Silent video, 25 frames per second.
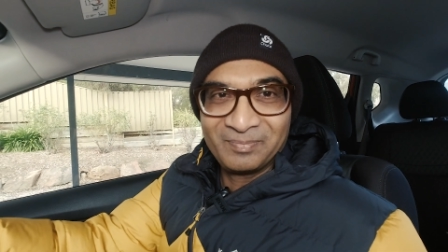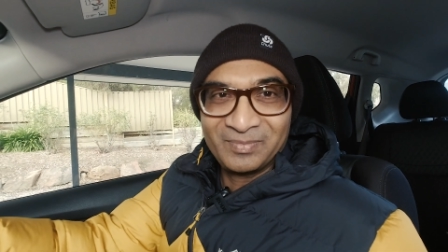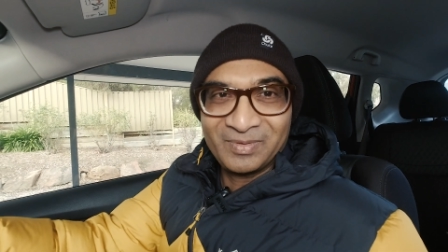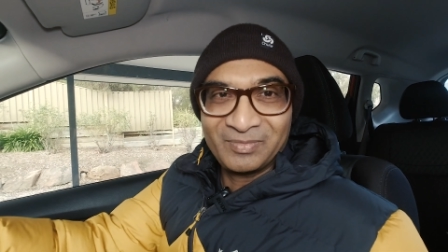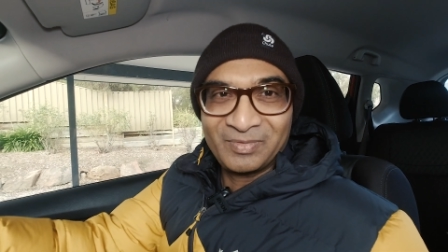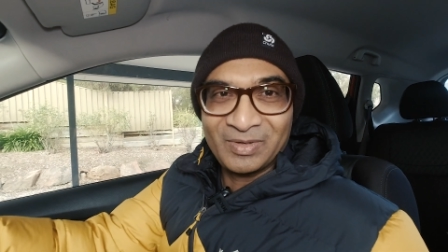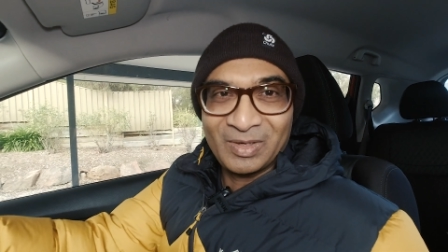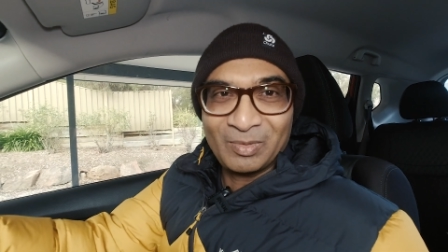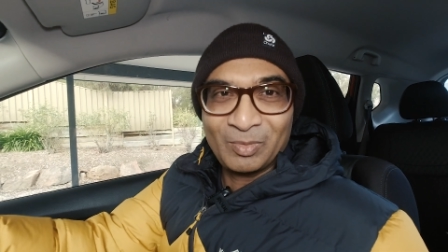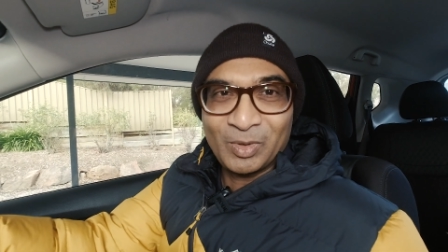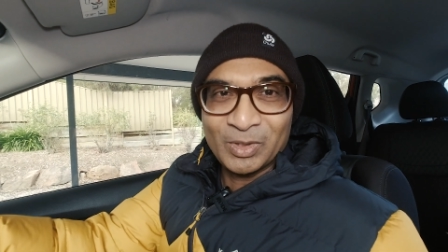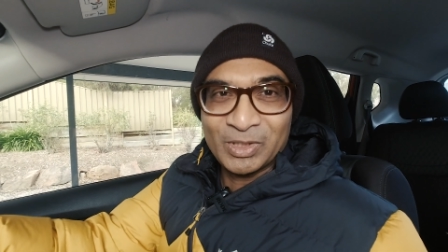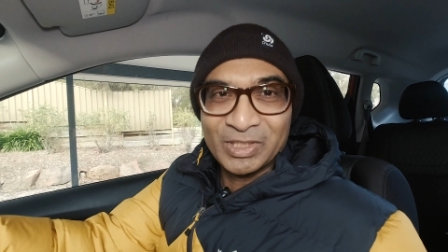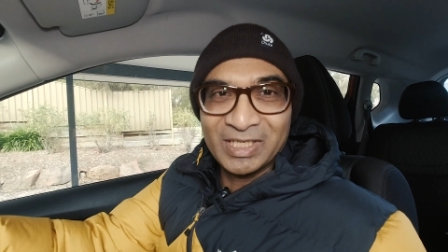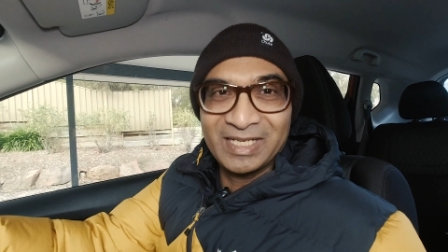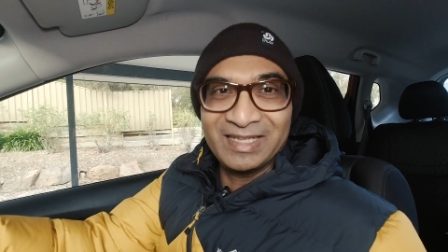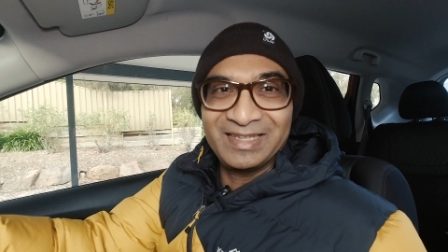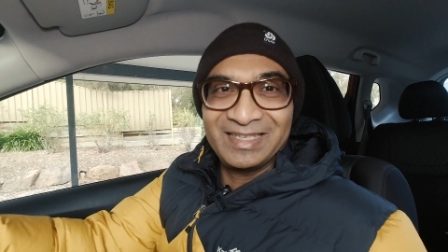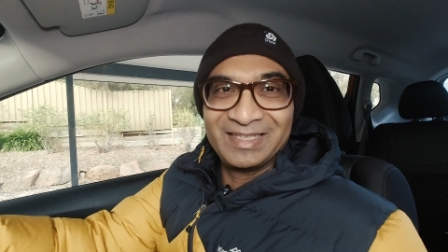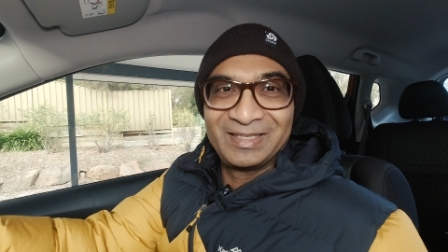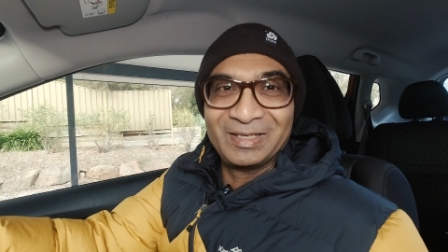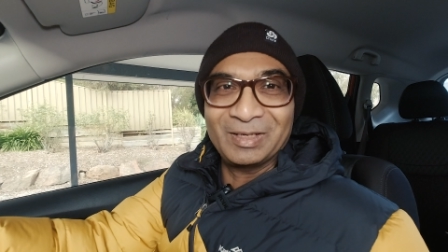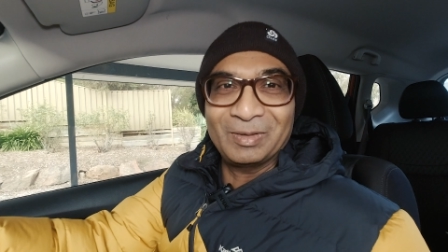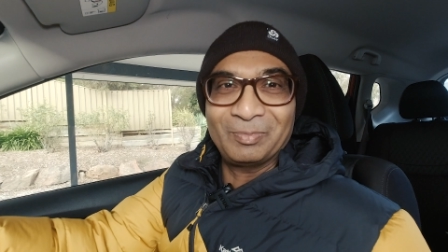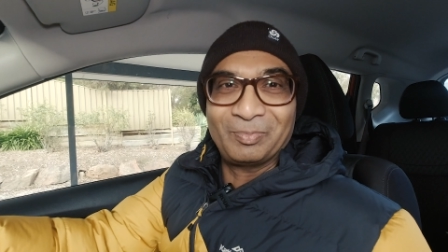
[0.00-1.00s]
if you're watching
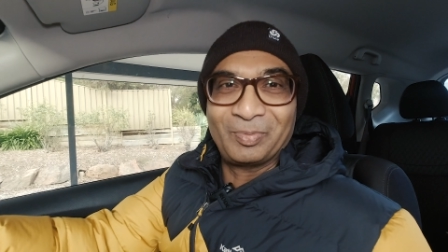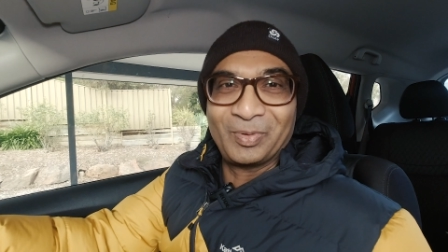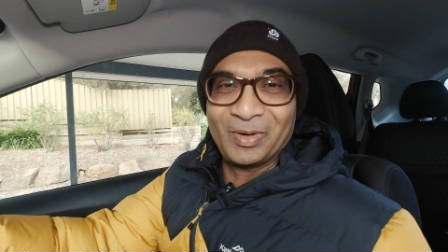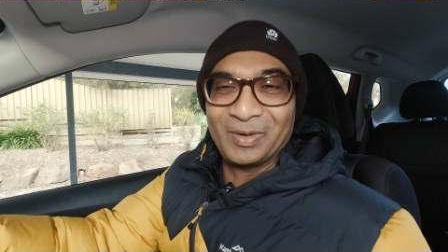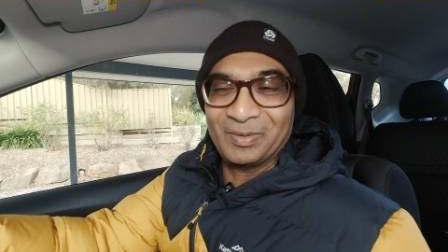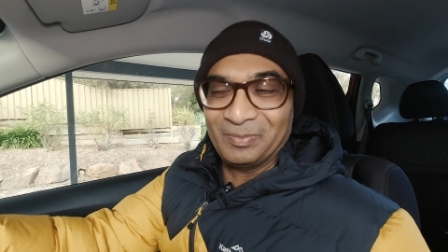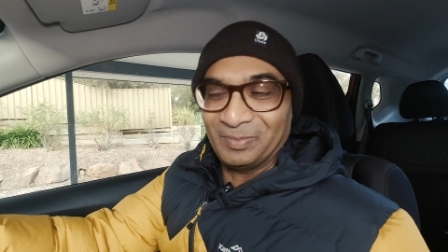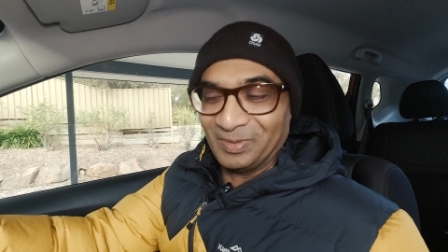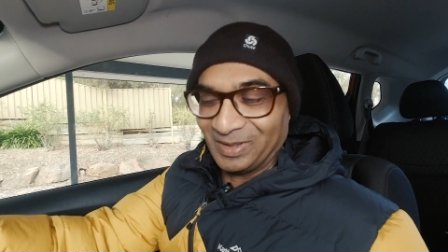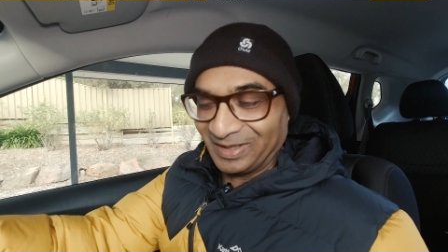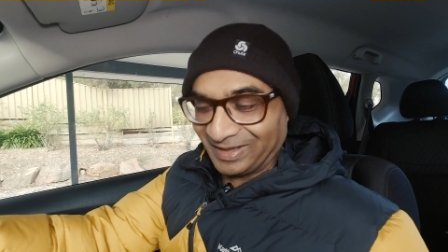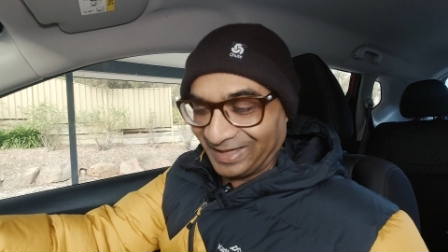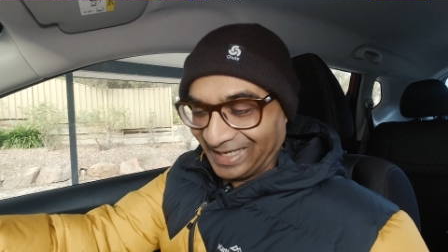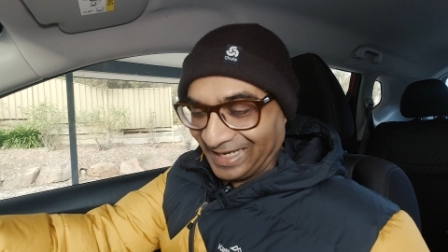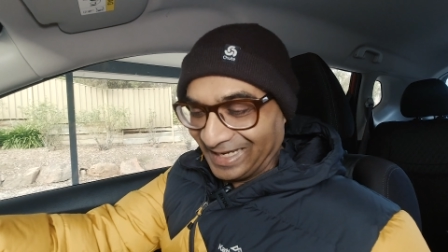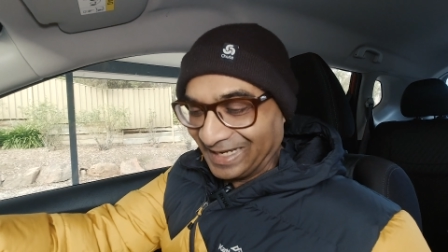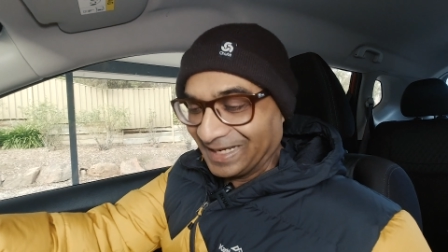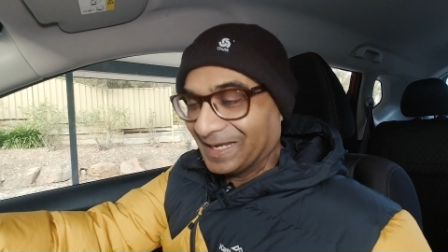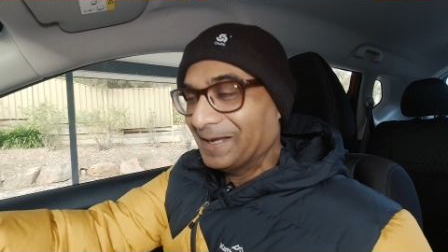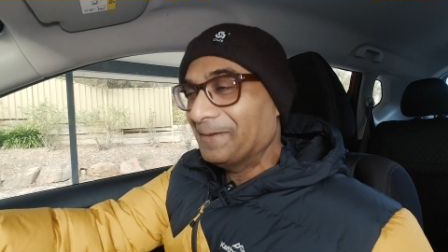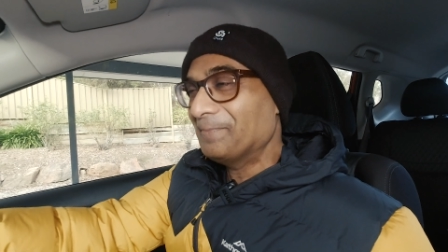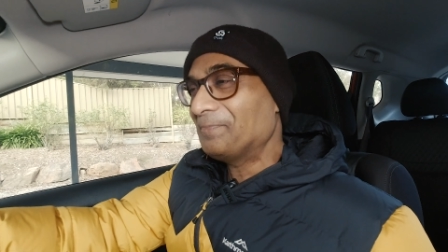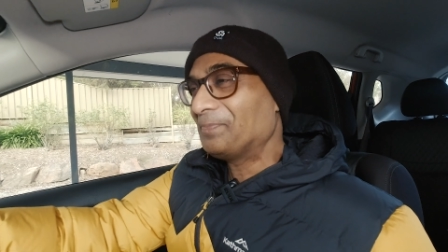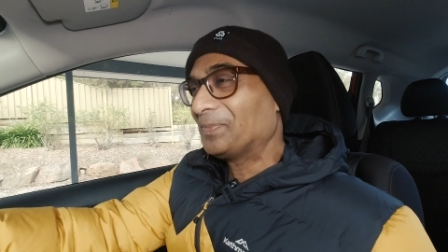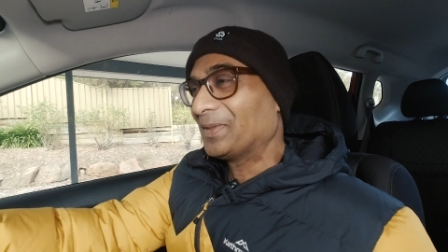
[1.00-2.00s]
this, you'll probably think
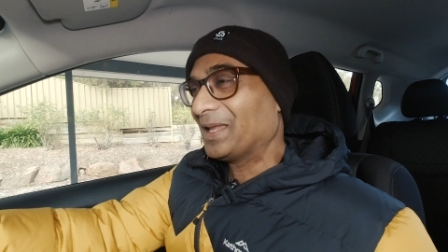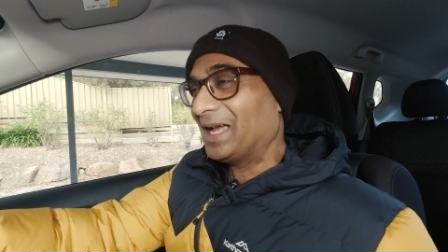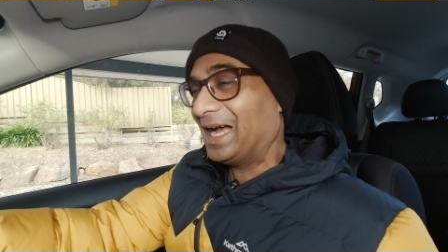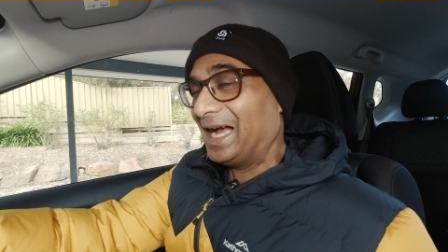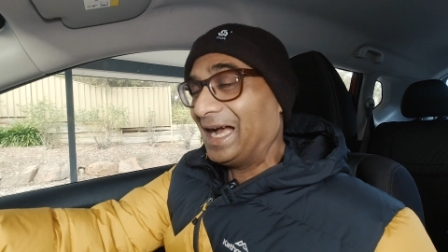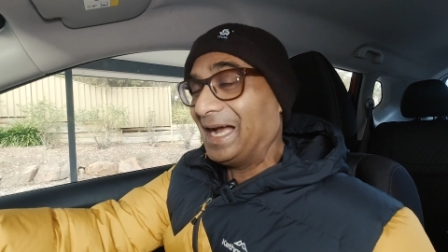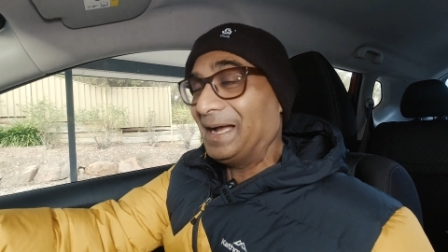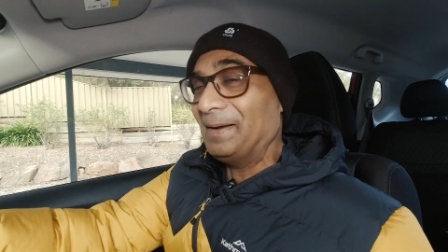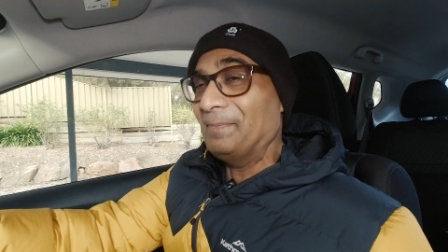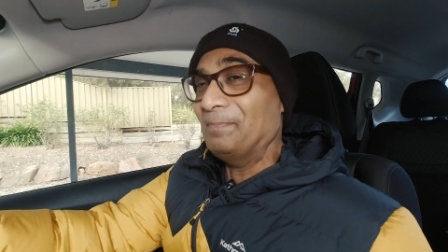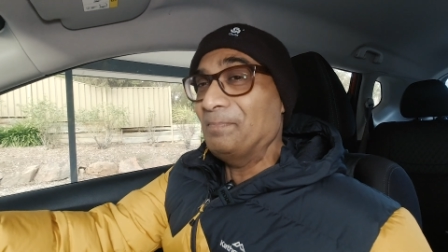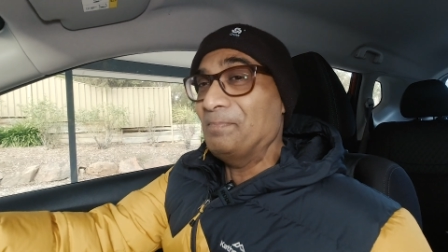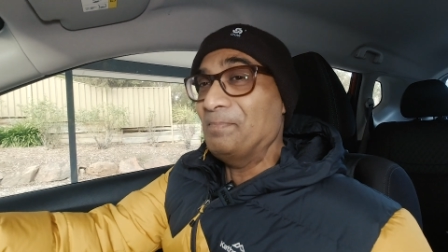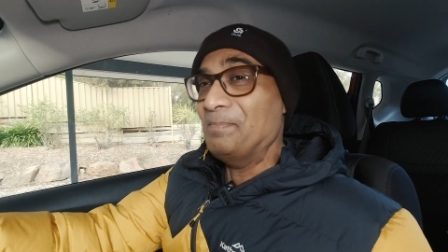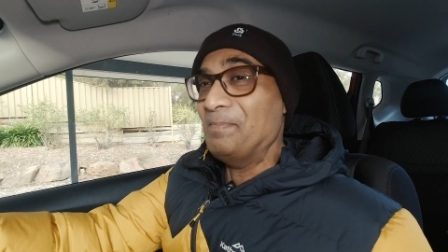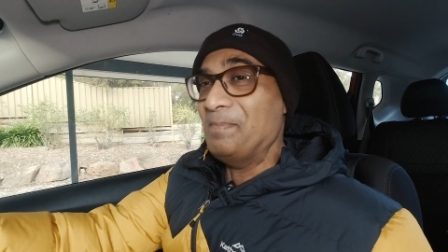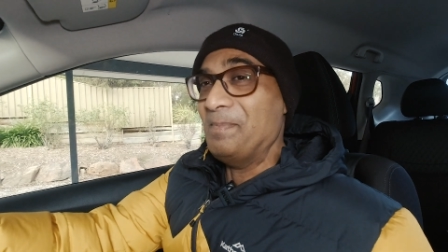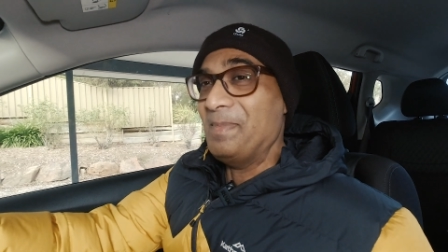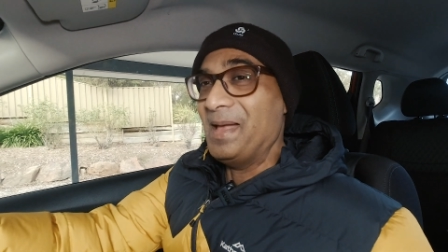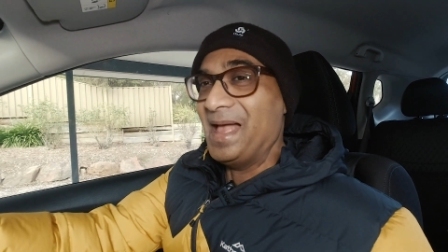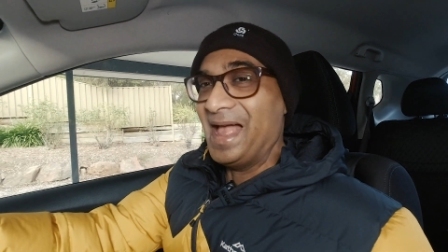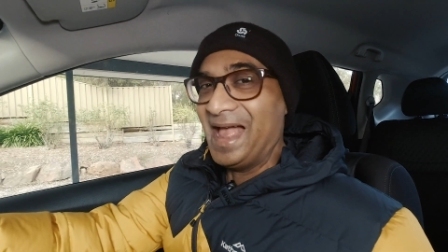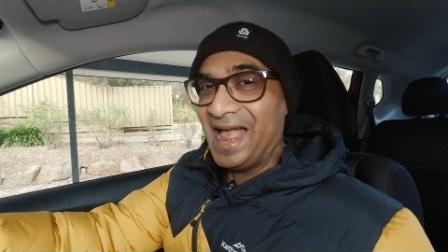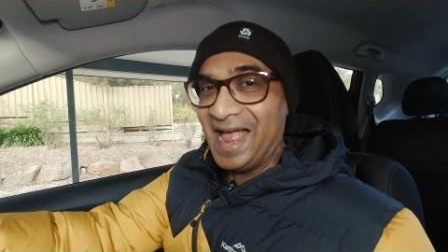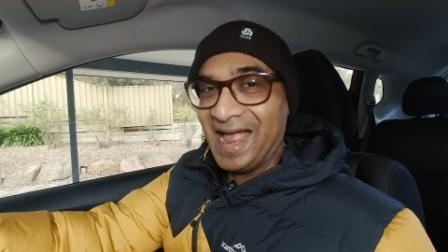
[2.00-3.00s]
I'm
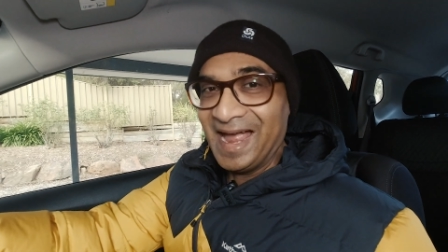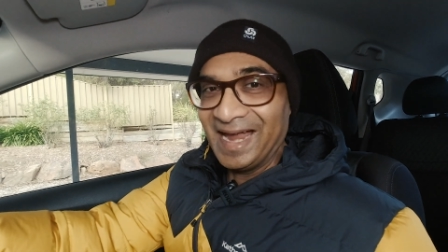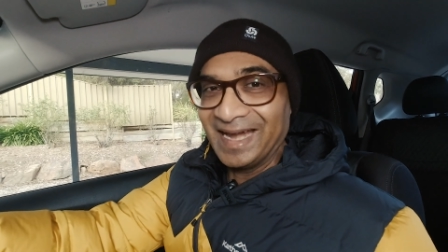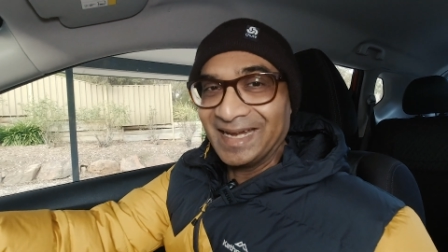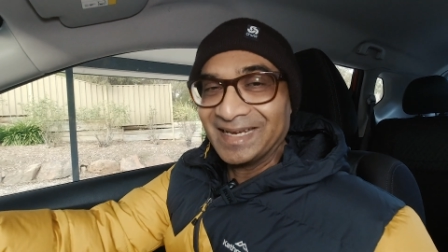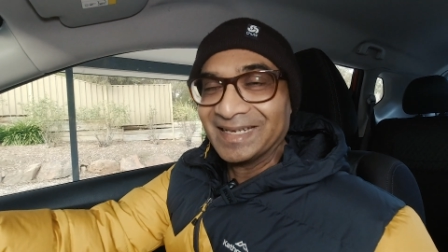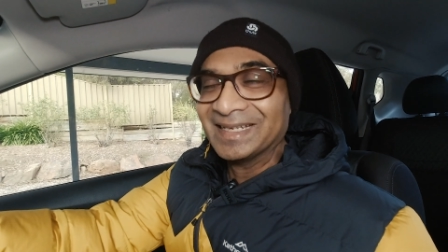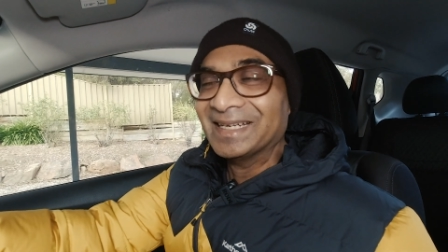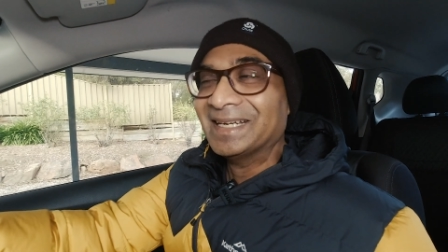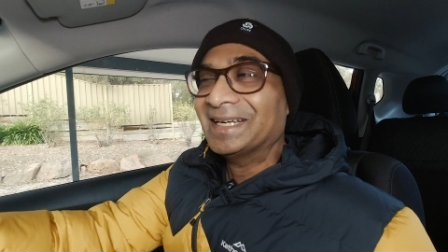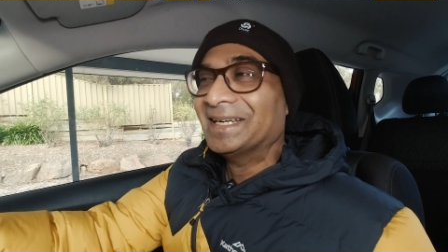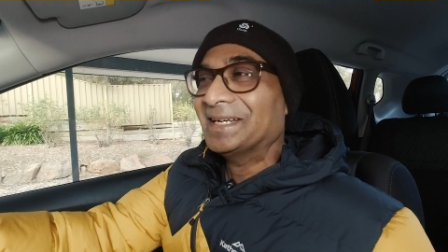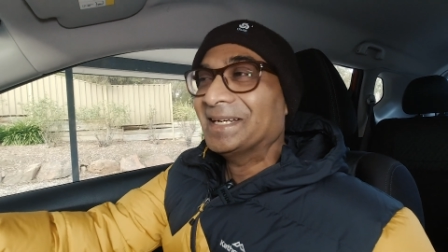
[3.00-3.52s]
mad,